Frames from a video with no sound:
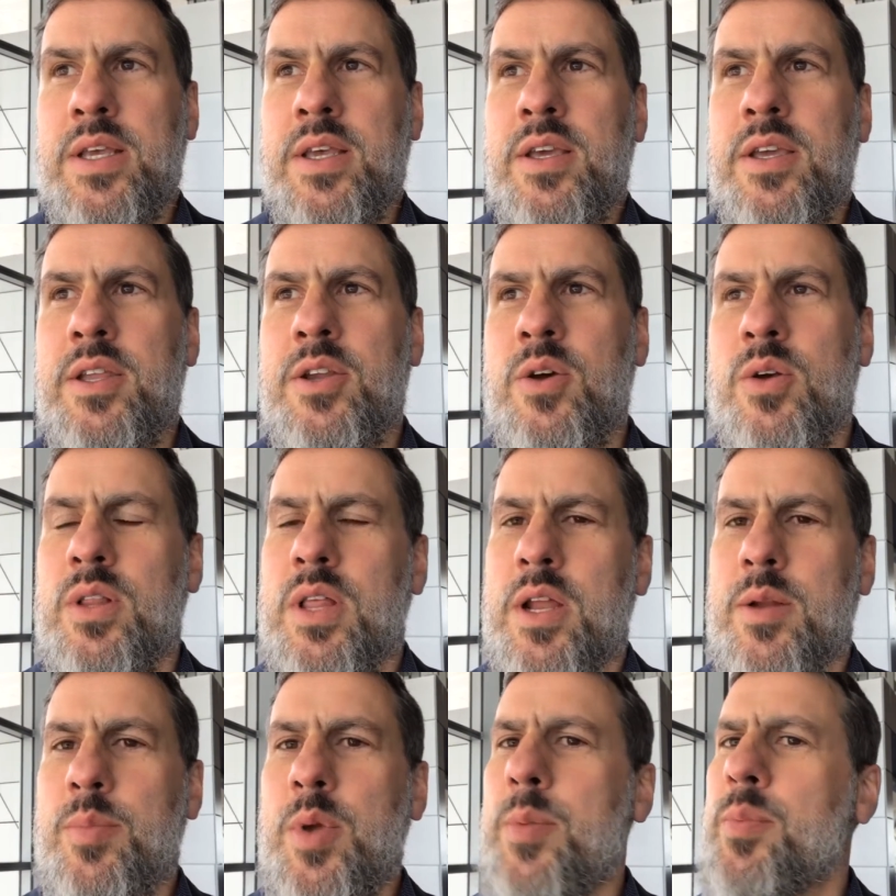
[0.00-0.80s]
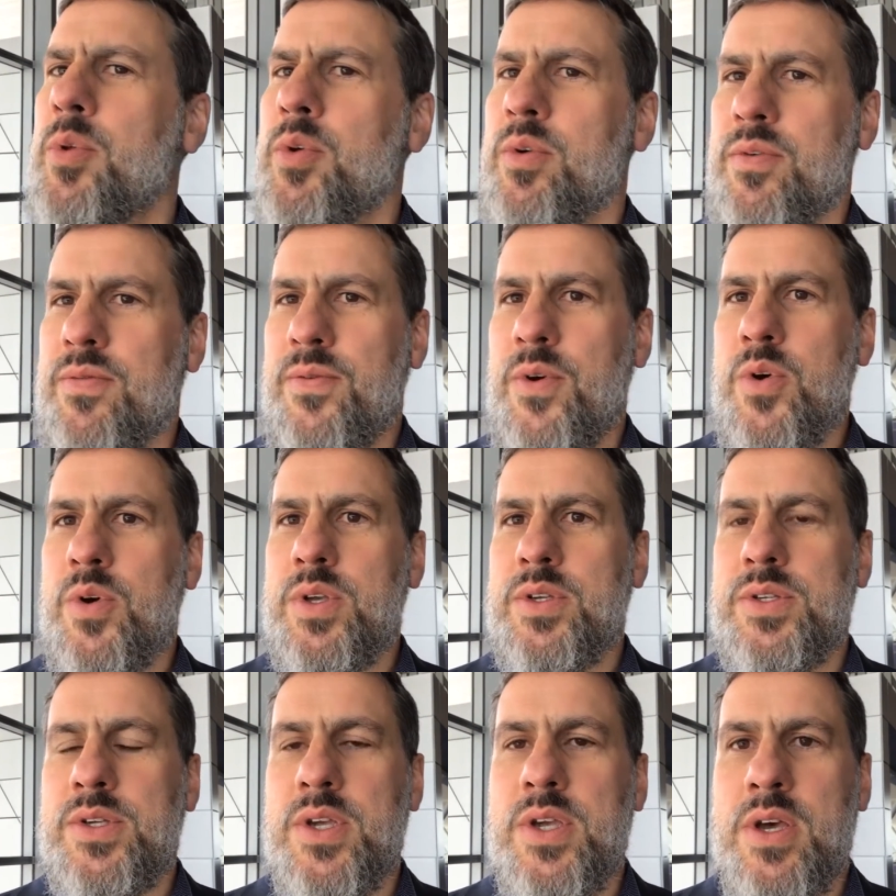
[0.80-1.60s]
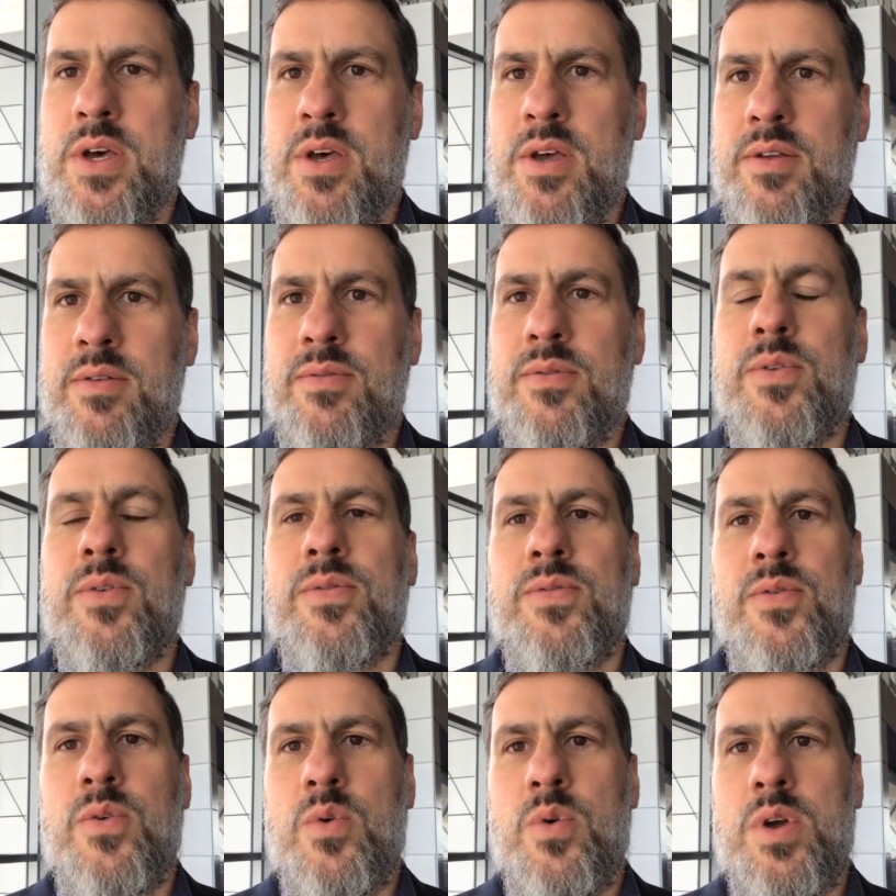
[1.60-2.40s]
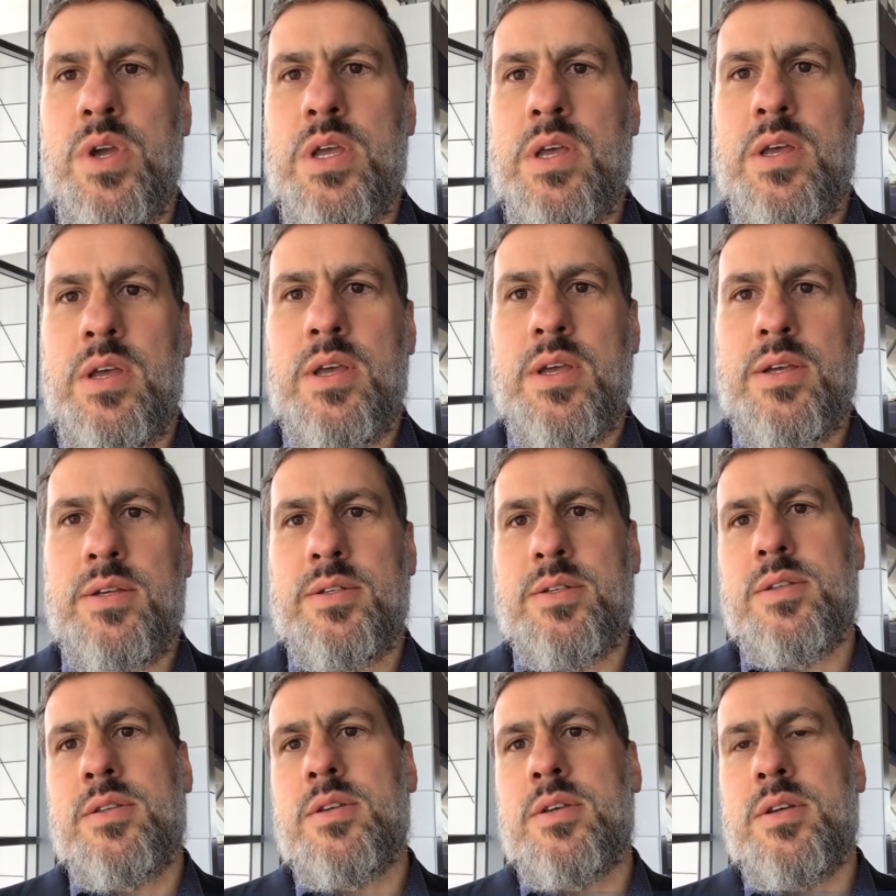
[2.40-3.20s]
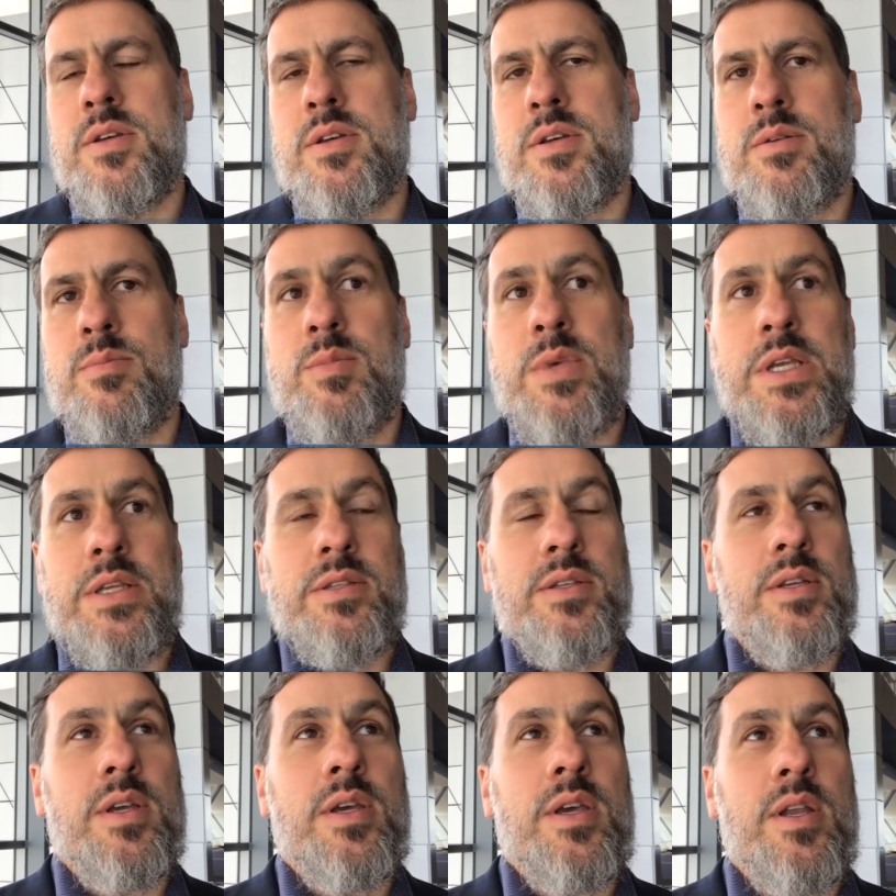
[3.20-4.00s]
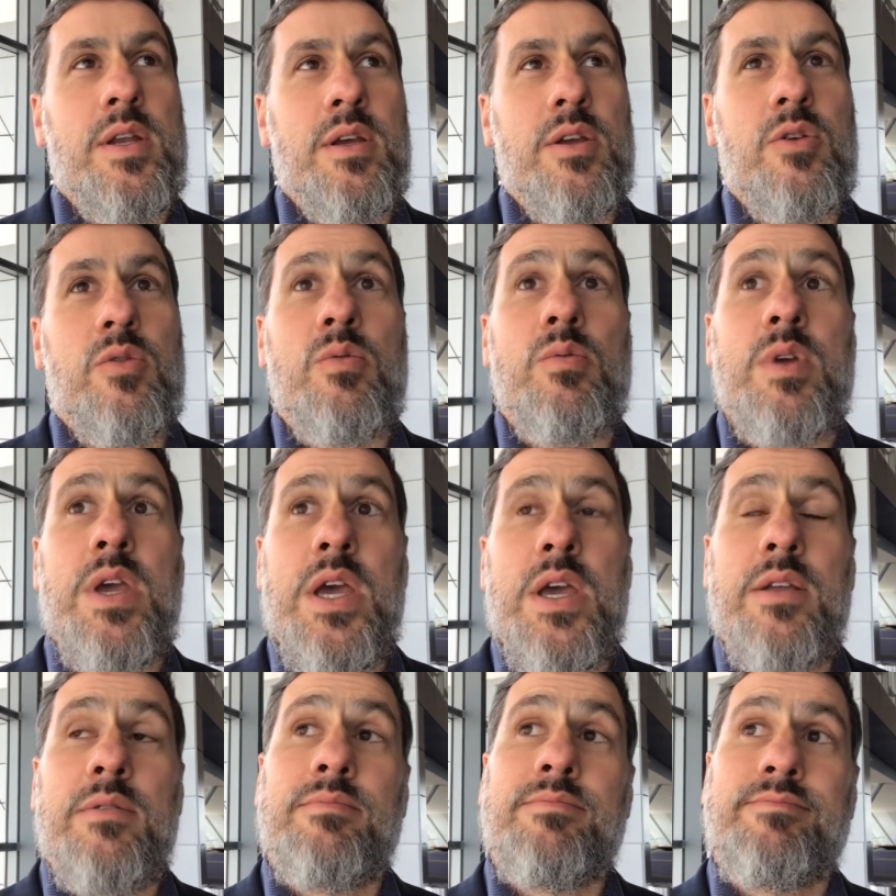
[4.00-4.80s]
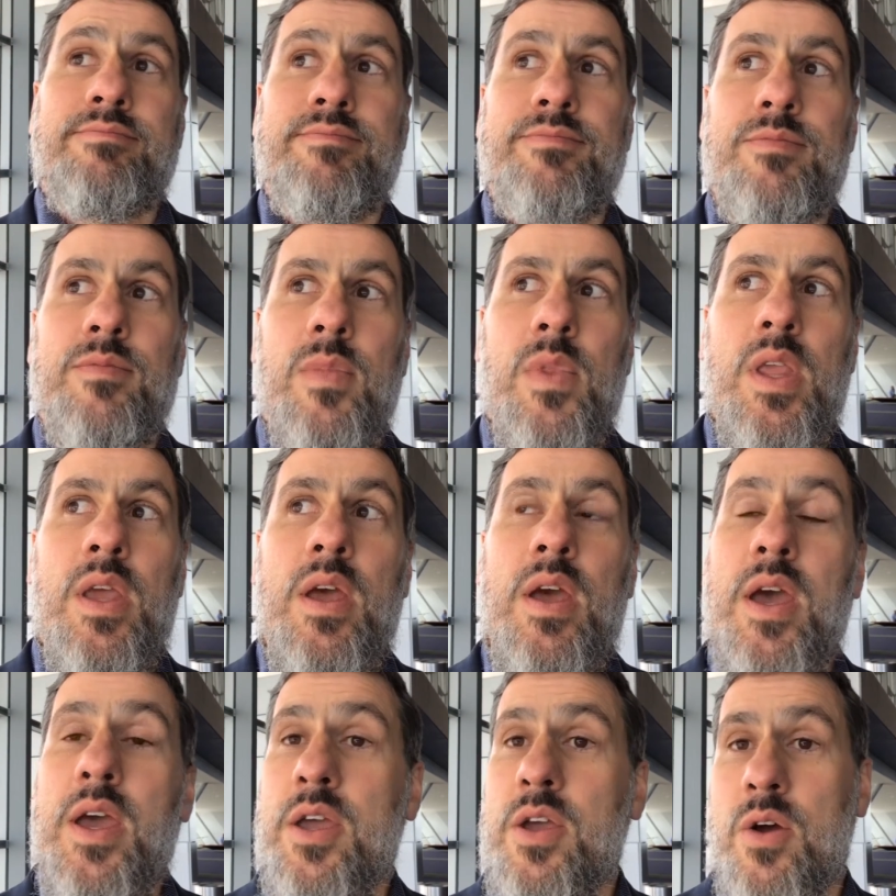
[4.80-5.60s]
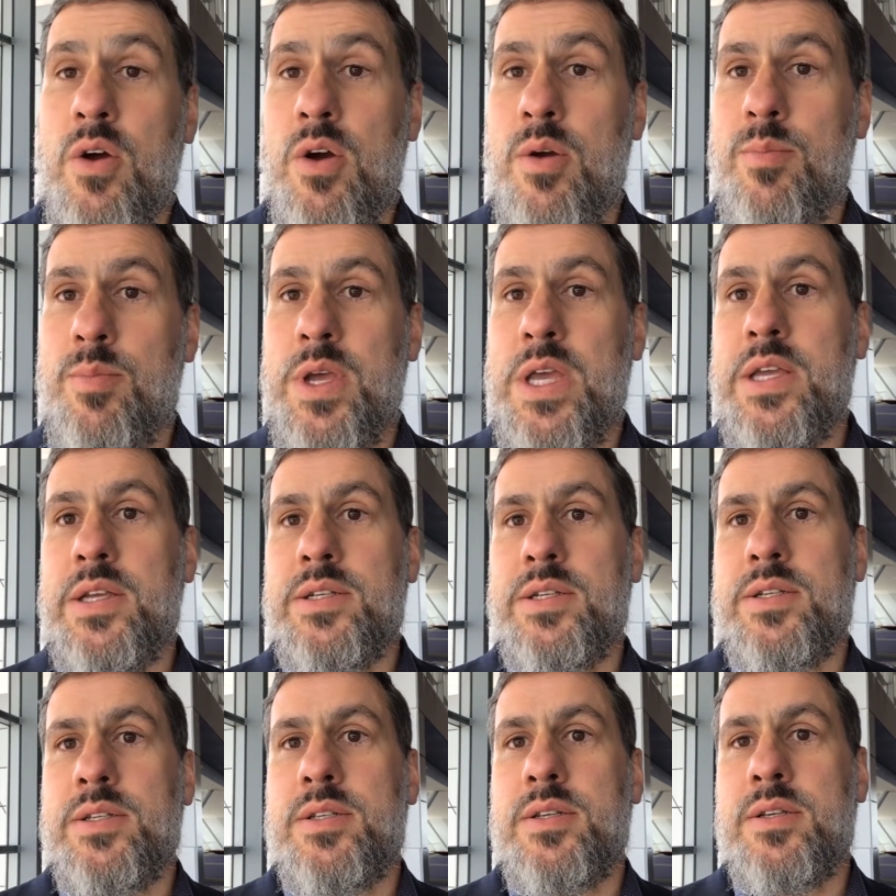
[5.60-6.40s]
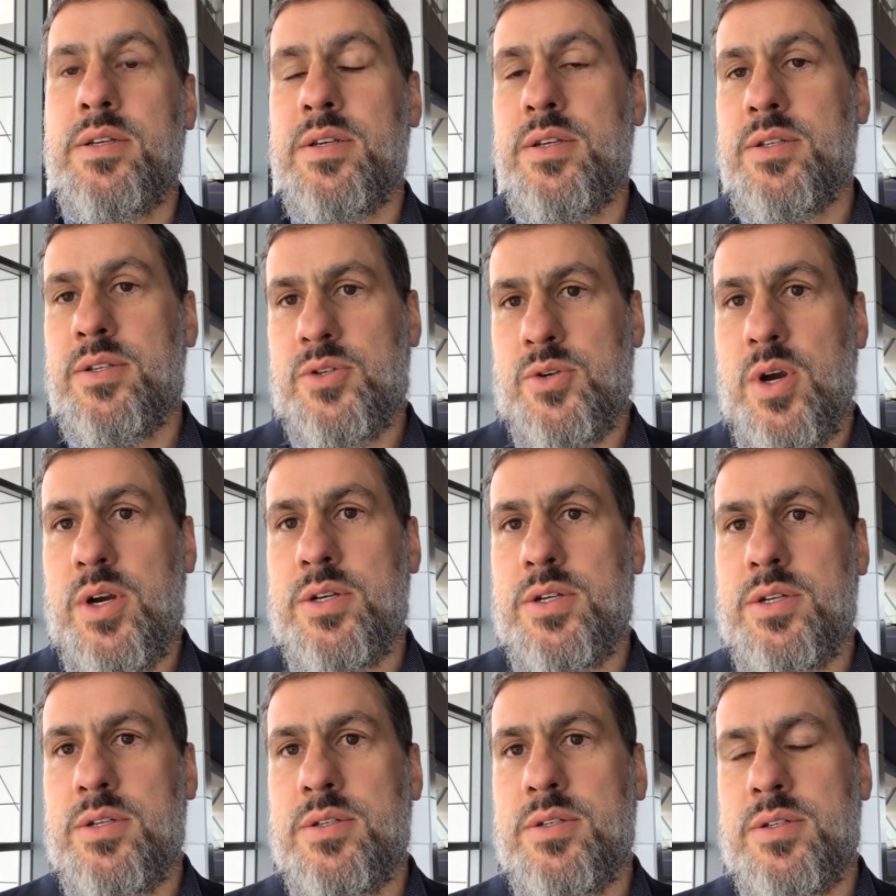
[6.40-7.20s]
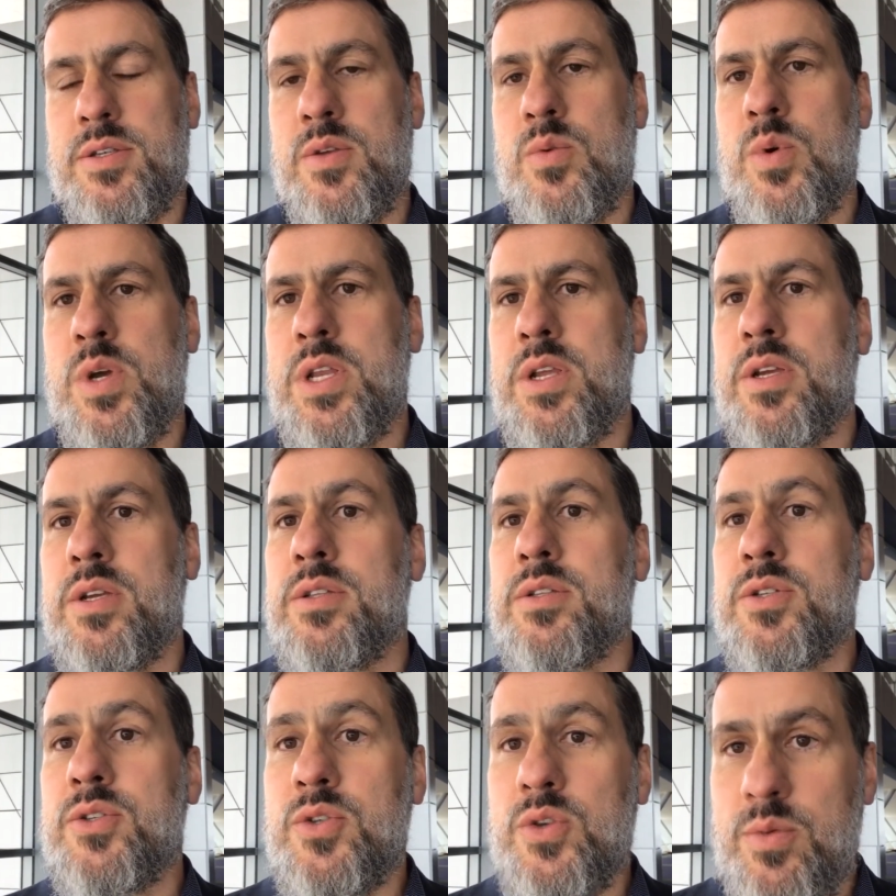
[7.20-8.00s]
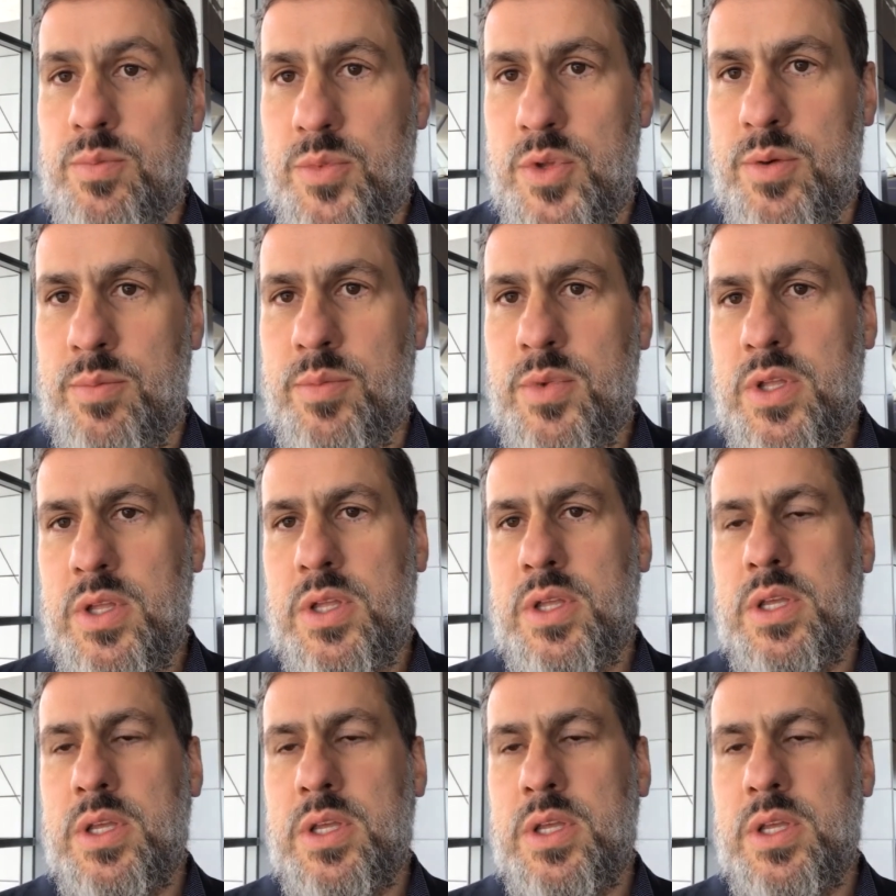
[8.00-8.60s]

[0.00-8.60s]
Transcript: A lot of people are focusing on Vuforia as the means to kind of create AR-based instructions and the way to consume them.